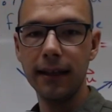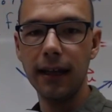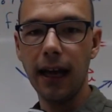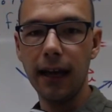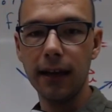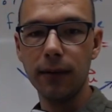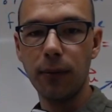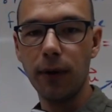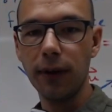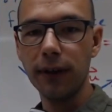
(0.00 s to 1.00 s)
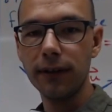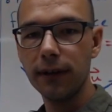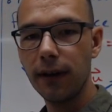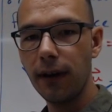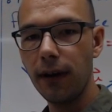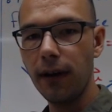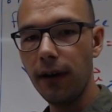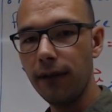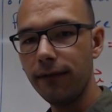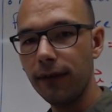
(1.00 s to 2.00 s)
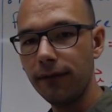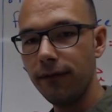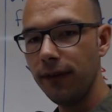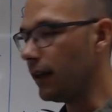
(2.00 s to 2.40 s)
end point of v.